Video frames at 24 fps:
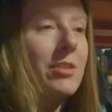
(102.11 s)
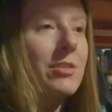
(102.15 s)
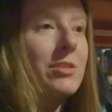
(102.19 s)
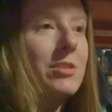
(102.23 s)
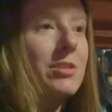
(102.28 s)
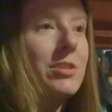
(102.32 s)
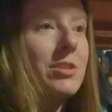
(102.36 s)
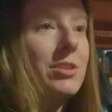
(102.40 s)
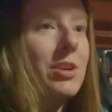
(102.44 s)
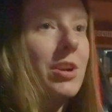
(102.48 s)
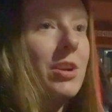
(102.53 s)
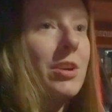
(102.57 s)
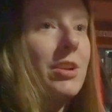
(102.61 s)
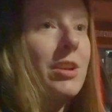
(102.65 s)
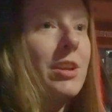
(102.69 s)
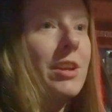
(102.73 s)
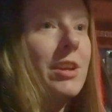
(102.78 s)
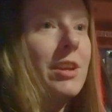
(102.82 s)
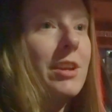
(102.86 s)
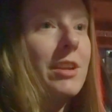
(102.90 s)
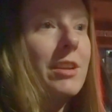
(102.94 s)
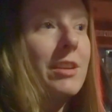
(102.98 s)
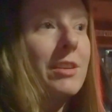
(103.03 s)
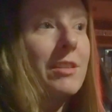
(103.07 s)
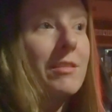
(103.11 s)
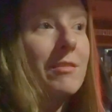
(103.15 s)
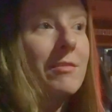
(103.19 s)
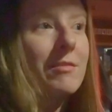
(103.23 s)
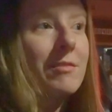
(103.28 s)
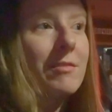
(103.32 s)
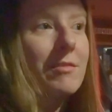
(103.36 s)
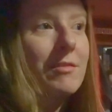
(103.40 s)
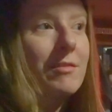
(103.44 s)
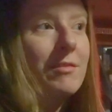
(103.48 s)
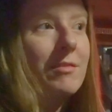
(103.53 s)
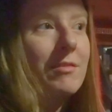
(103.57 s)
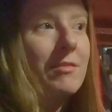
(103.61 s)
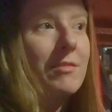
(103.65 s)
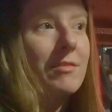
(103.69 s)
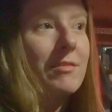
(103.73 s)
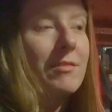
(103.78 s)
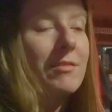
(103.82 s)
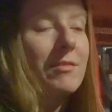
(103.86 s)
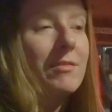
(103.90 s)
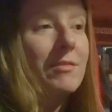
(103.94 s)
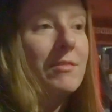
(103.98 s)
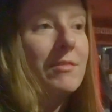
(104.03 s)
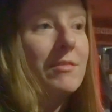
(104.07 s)
starting
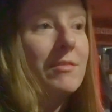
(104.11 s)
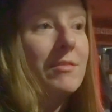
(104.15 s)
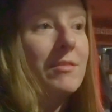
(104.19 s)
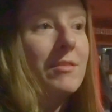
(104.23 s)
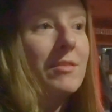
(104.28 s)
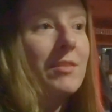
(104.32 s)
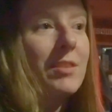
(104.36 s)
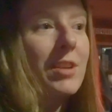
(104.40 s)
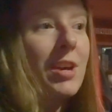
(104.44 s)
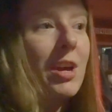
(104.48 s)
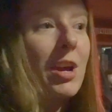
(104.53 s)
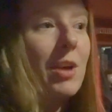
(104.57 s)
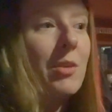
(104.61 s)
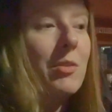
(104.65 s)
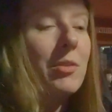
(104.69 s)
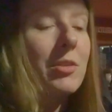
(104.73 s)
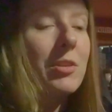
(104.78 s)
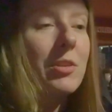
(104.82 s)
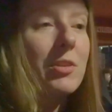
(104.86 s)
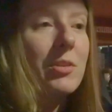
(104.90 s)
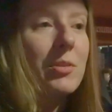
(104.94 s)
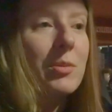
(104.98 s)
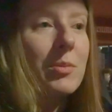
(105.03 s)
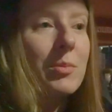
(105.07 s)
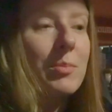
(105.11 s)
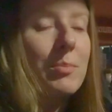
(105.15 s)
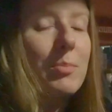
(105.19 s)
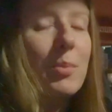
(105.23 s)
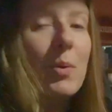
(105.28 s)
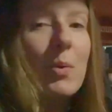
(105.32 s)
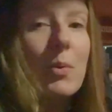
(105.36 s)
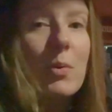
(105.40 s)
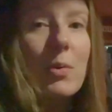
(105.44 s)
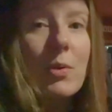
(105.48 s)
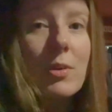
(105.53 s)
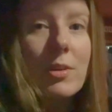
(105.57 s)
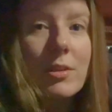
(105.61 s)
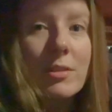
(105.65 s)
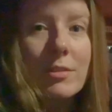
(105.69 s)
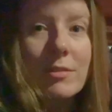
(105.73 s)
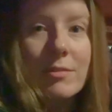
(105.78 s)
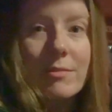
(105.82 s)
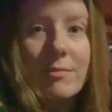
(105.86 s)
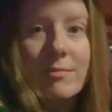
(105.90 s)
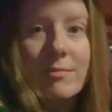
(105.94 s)
our little poll